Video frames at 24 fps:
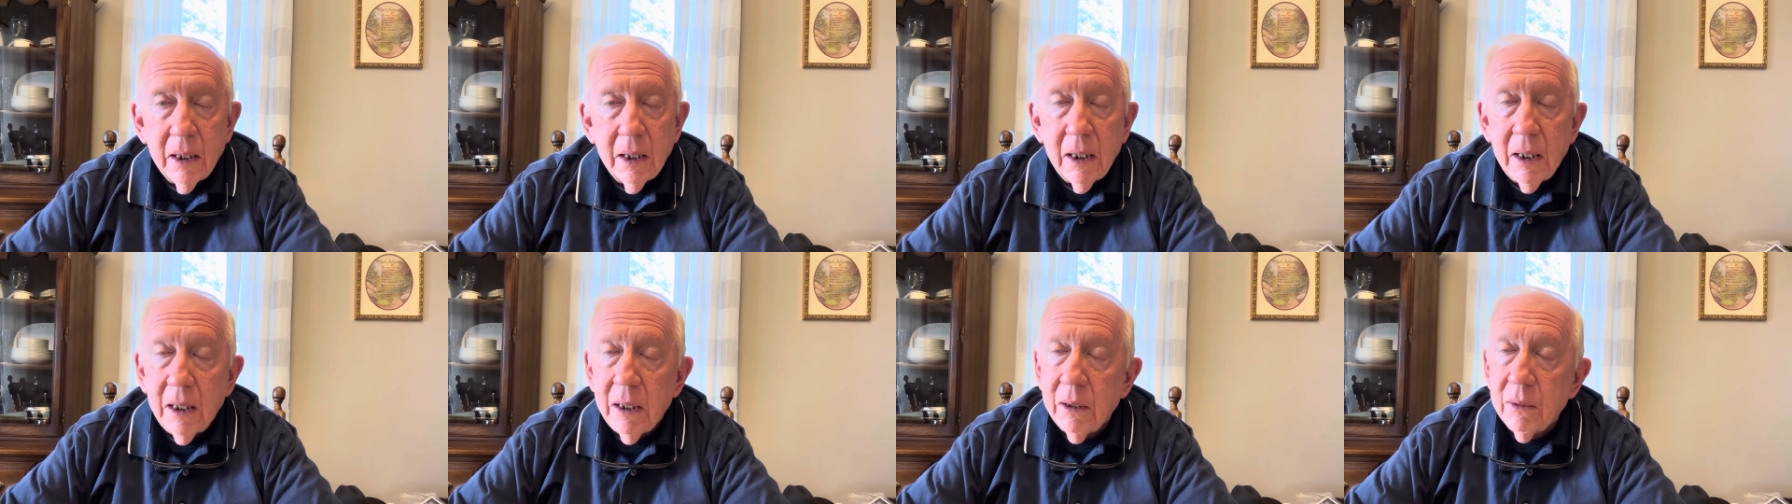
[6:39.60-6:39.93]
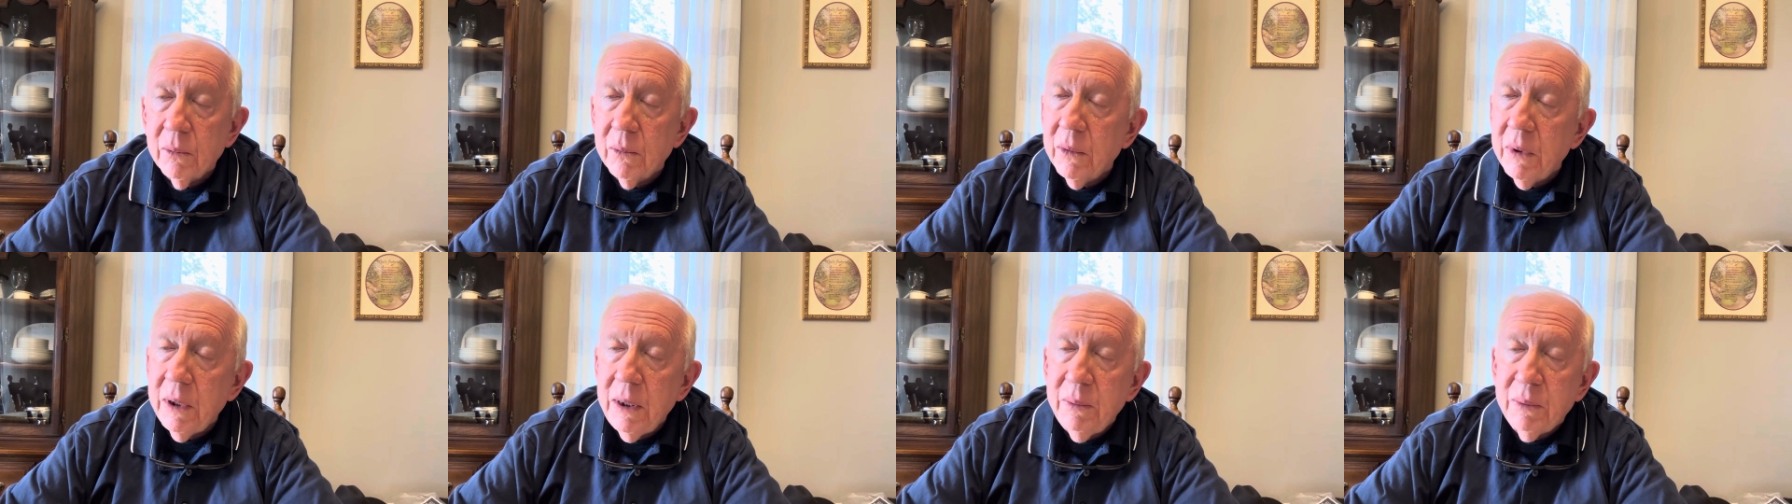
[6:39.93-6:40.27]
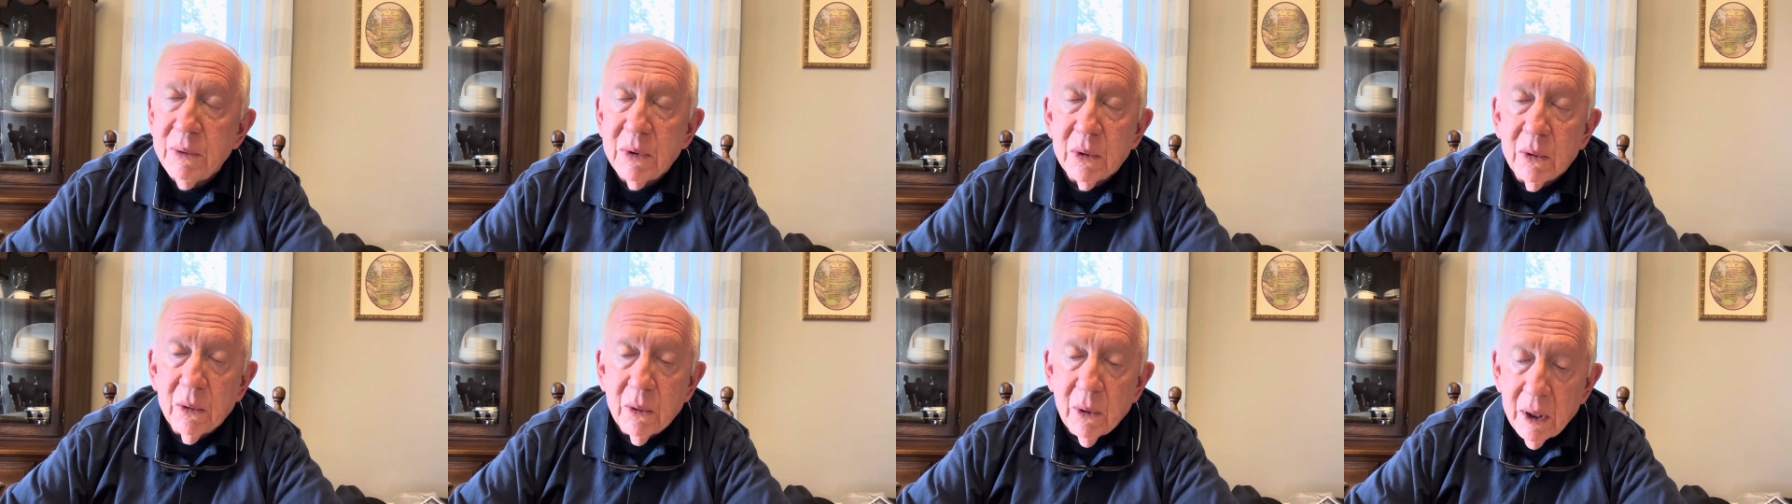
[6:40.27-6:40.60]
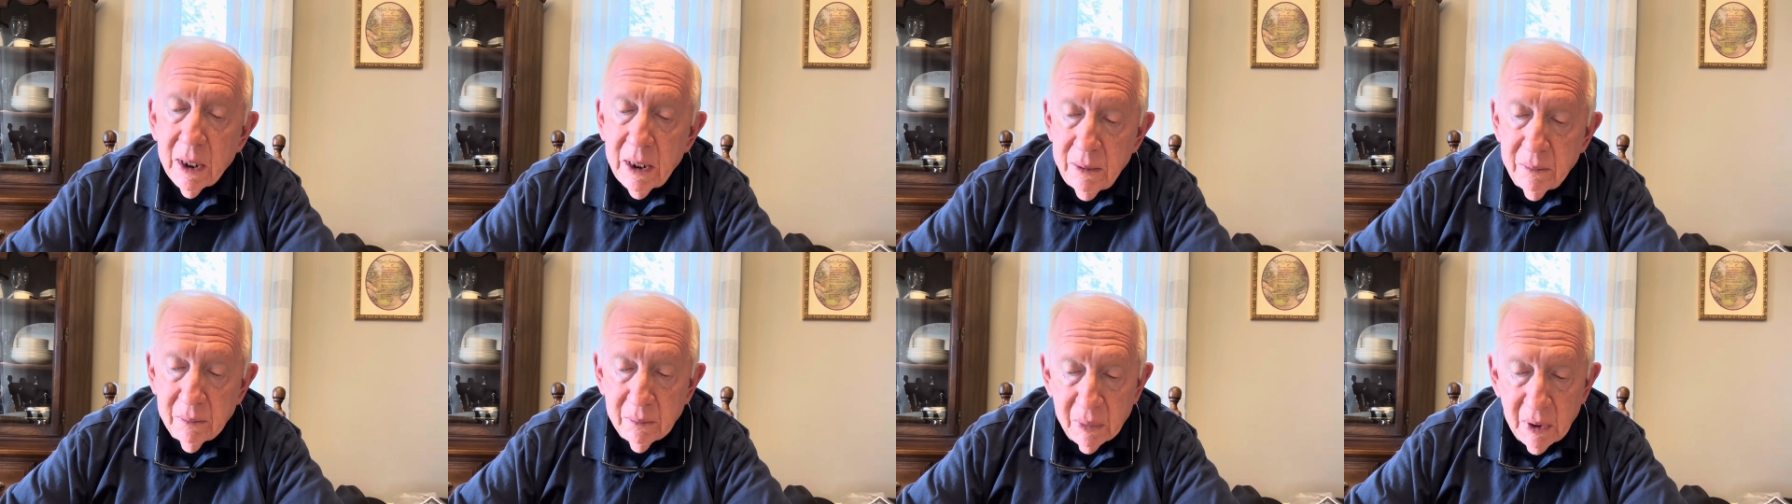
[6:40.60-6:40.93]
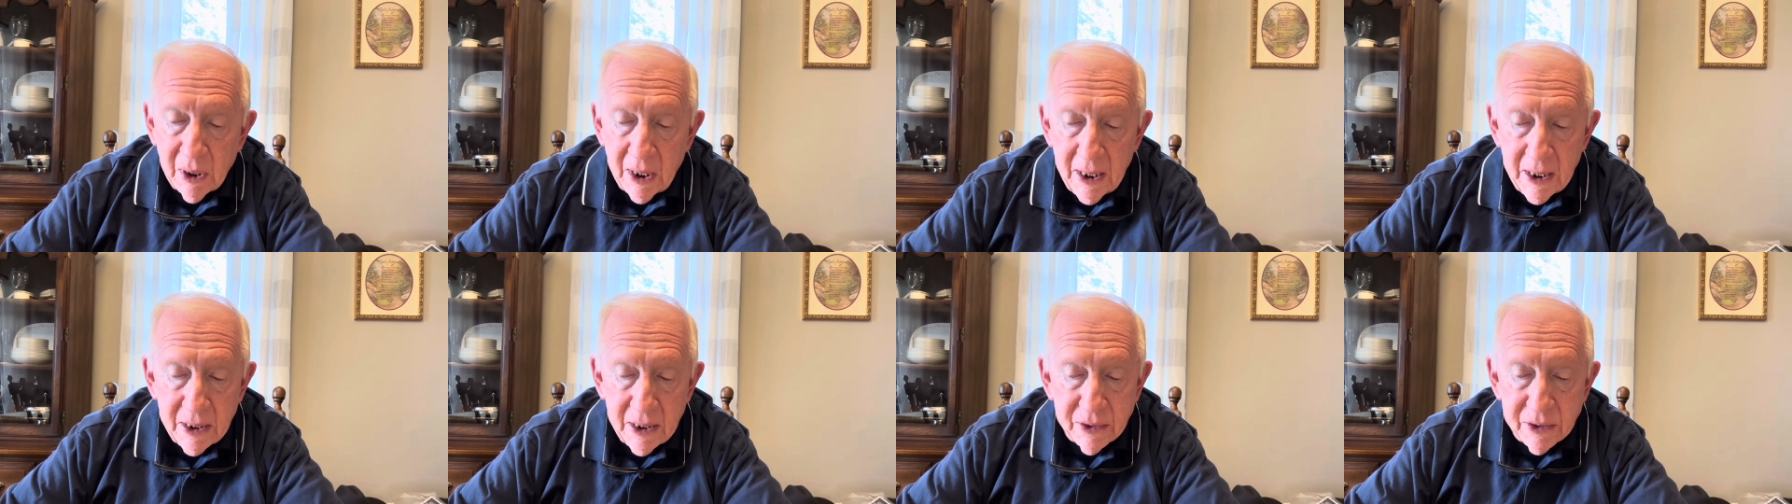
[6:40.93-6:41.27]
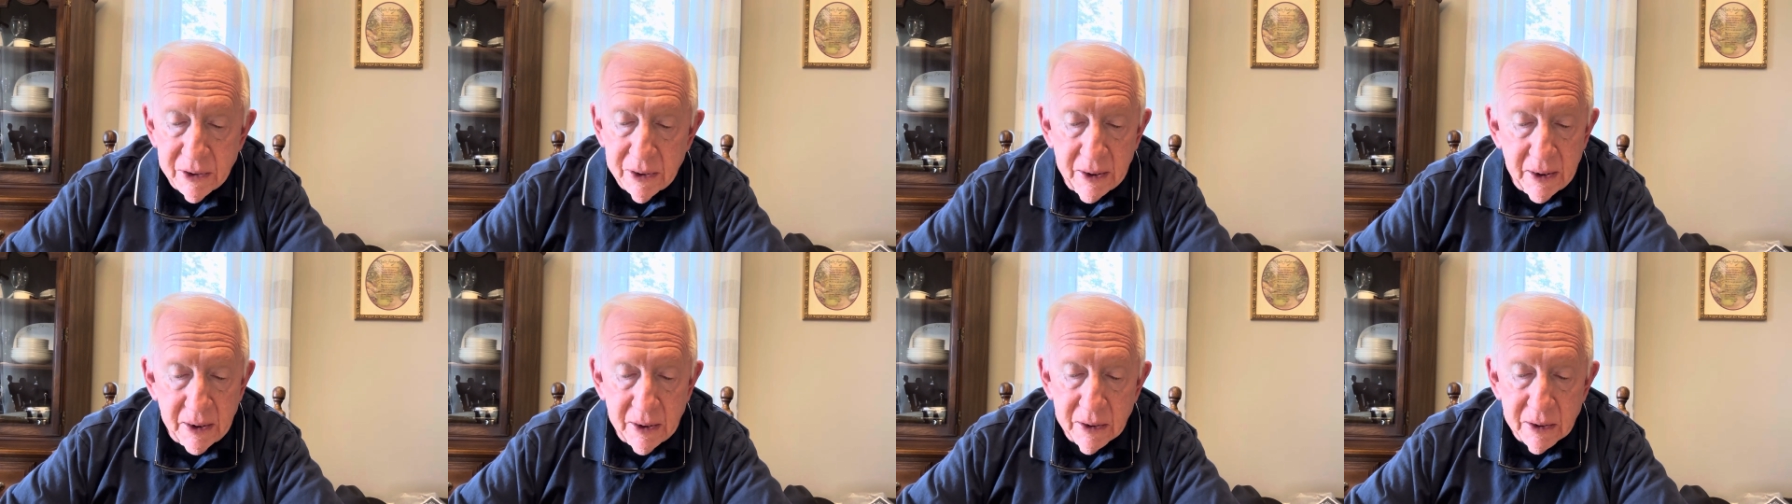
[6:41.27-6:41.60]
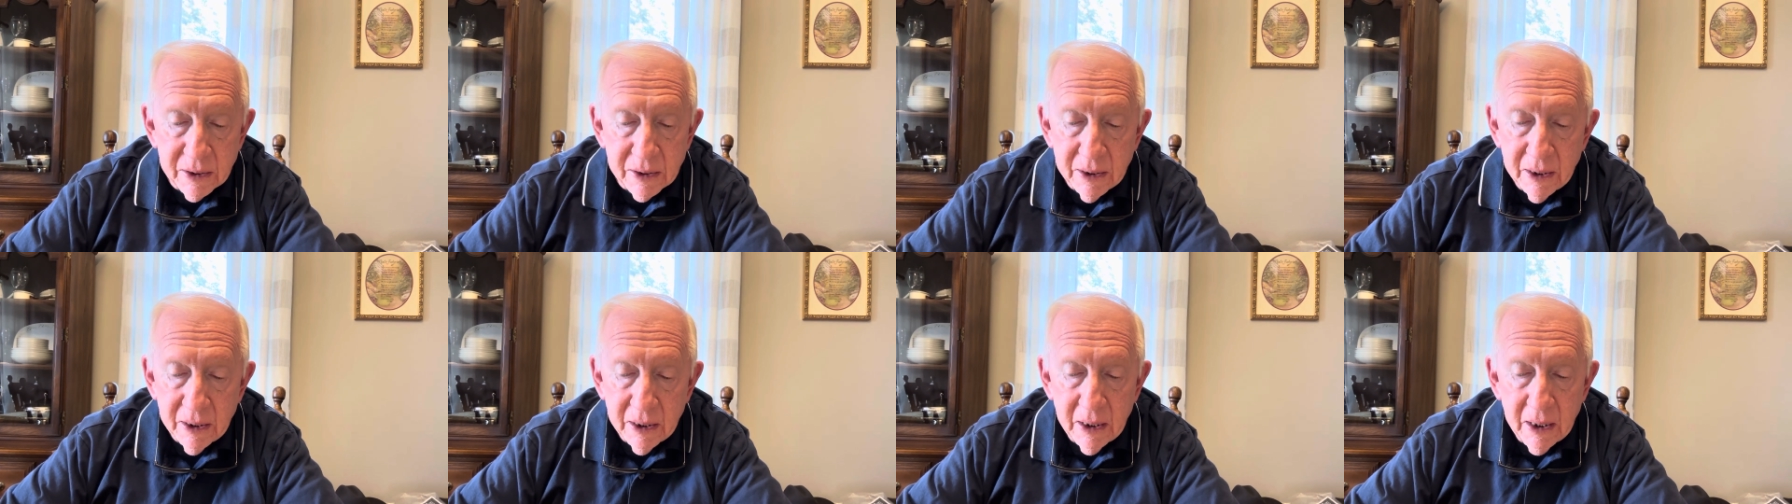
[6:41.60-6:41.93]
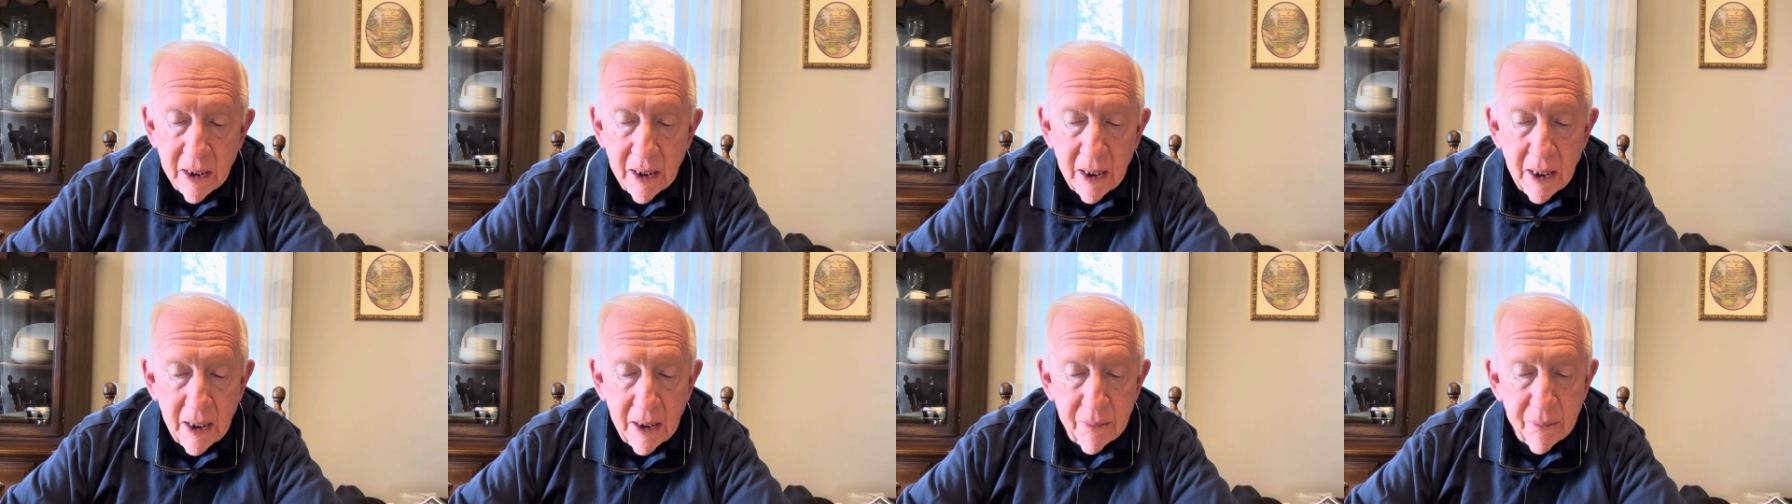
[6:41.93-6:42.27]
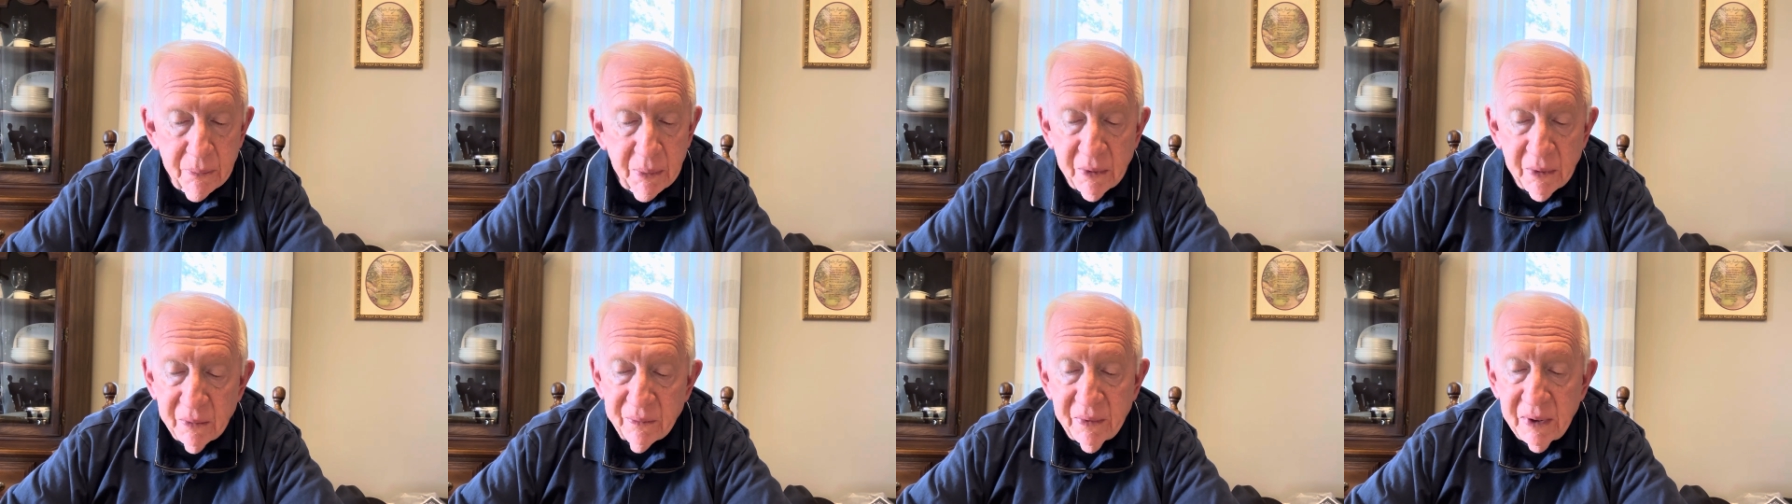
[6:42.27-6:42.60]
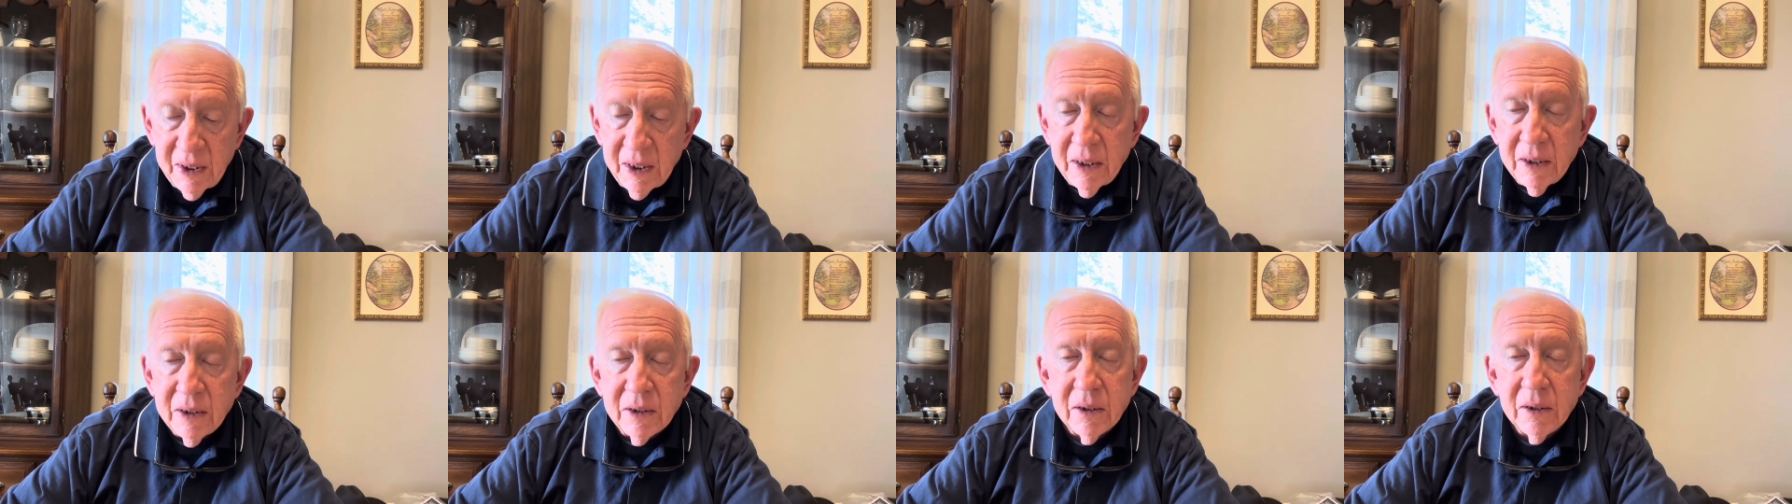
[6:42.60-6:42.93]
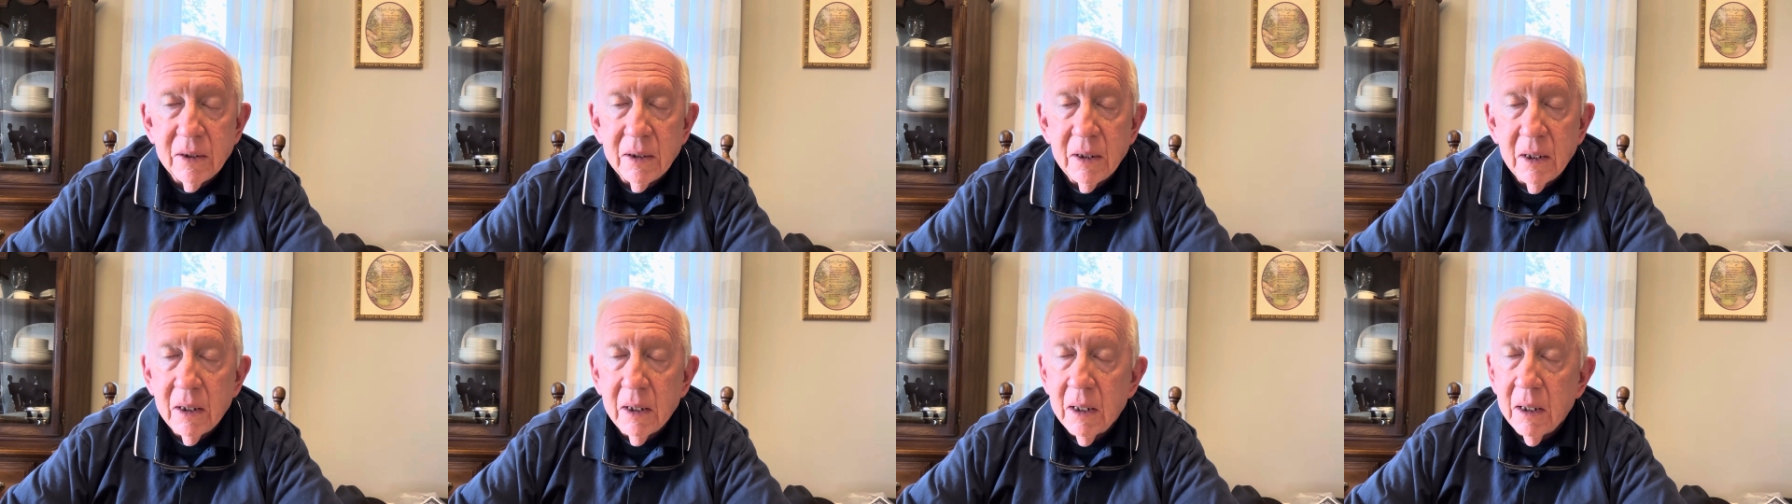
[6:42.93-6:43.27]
it reaps great blessings and prevents